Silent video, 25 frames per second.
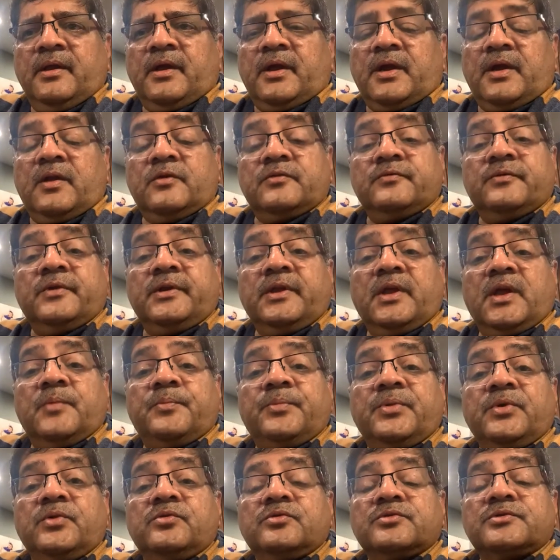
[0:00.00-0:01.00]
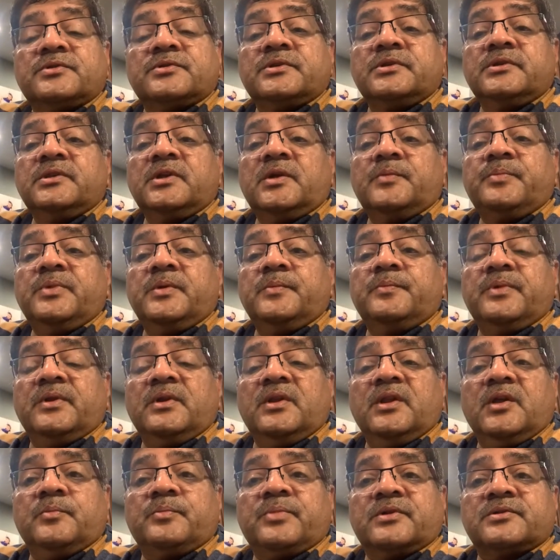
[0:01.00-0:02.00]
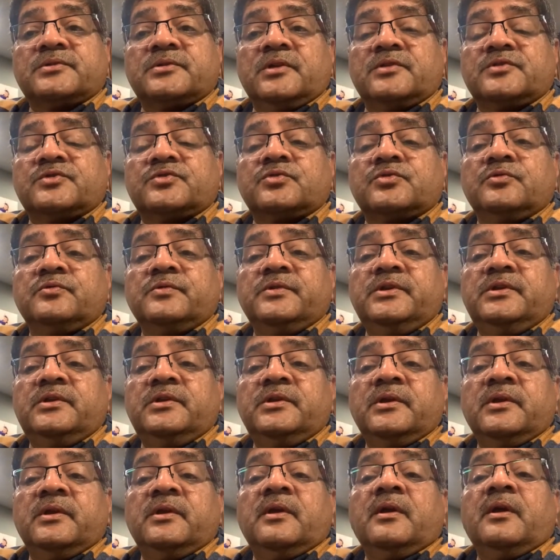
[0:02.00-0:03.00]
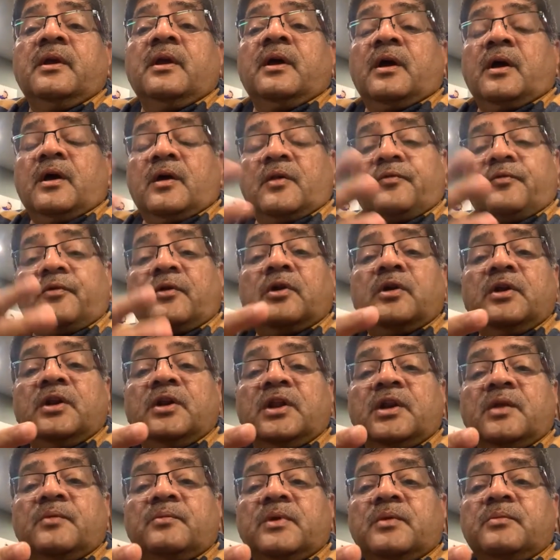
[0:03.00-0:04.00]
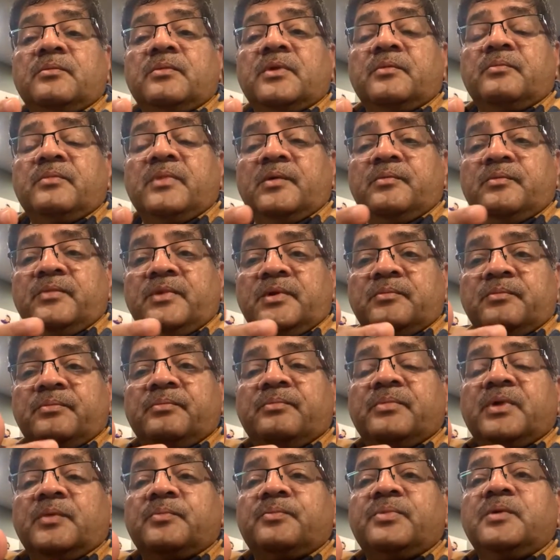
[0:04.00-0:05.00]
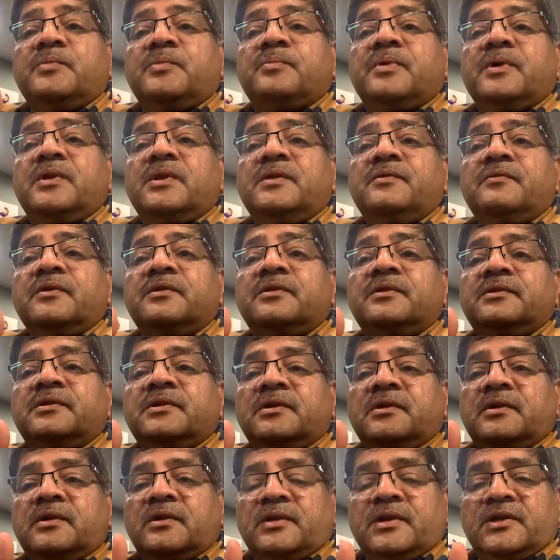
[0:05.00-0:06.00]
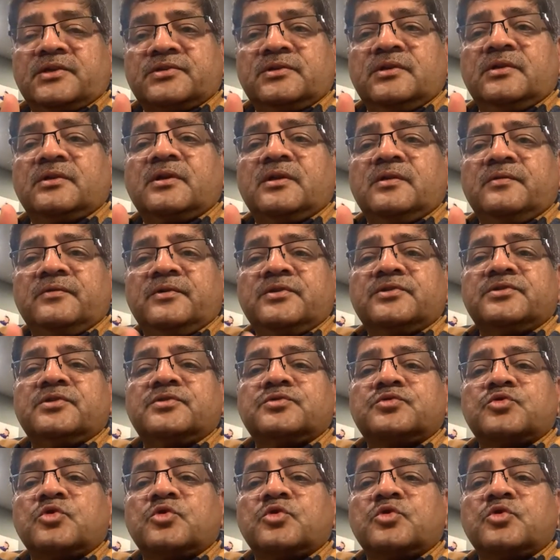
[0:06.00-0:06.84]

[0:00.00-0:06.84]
And I was very happy to see that people like Prasad Sovani are fondly remembered by me, by people even in the international convention.